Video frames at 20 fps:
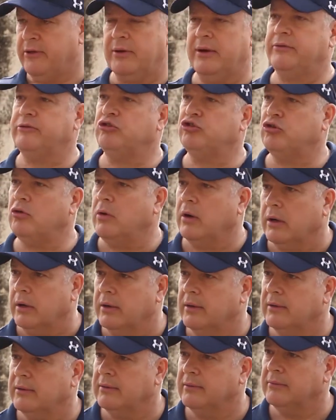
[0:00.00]
they're at the shore,
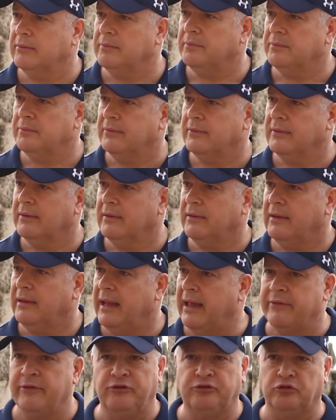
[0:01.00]

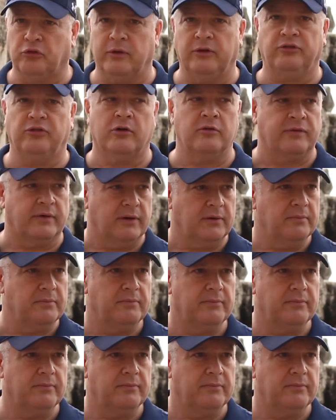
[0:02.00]
and the story's over.